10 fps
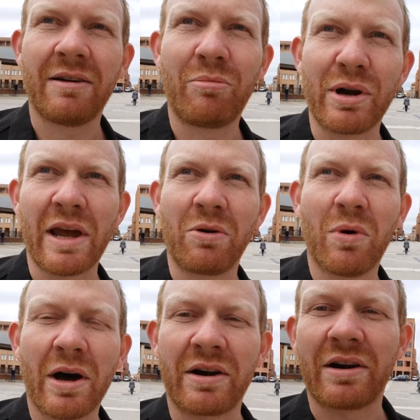bringing
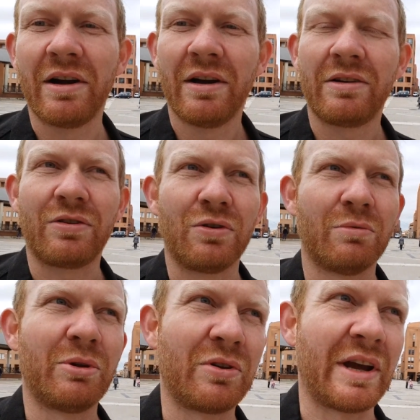water to
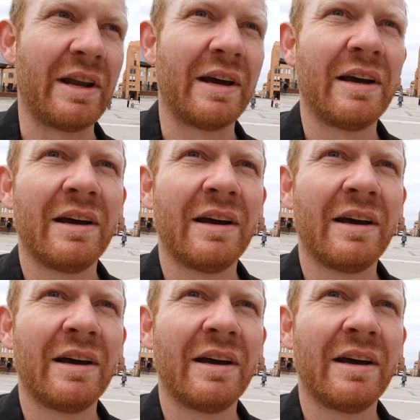Madrid.